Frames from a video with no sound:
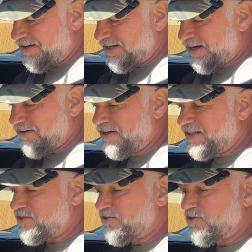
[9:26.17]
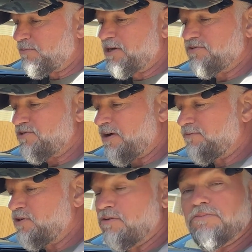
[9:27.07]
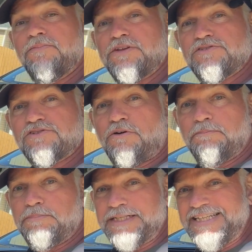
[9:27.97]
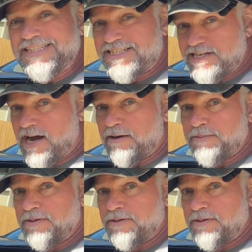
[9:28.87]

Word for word: you know, this is some good stuff too. This is called bleed stop.